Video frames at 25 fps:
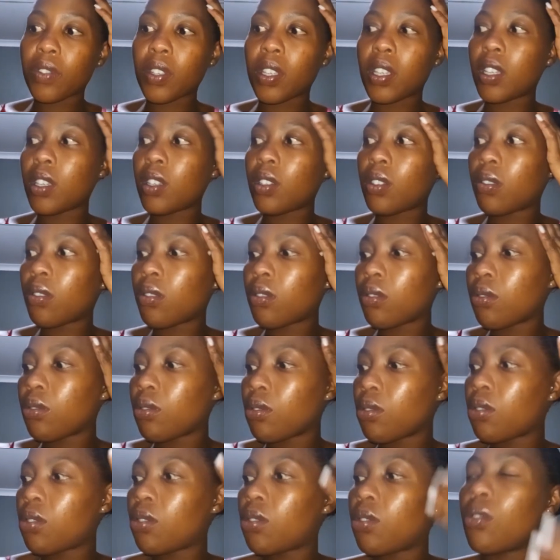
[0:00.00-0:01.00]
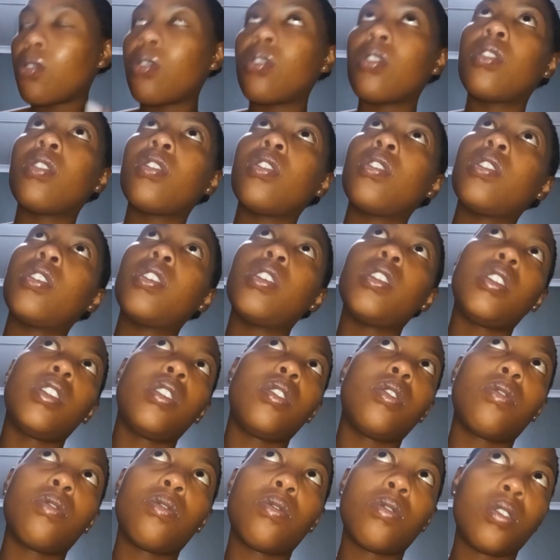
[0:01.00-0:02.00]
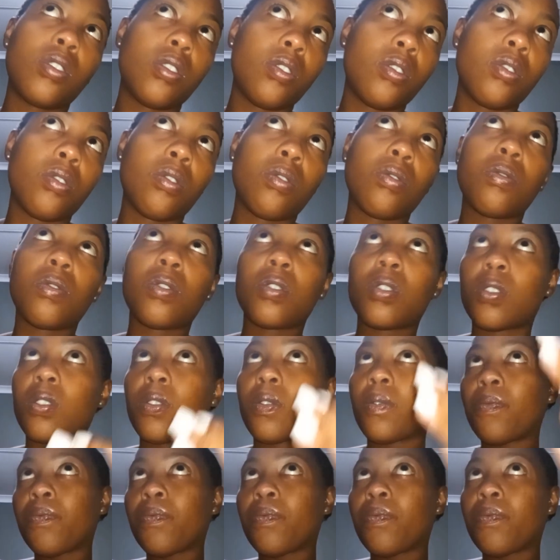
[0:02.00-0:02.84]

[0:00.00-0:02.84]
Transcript: He knows. He knows. He knows.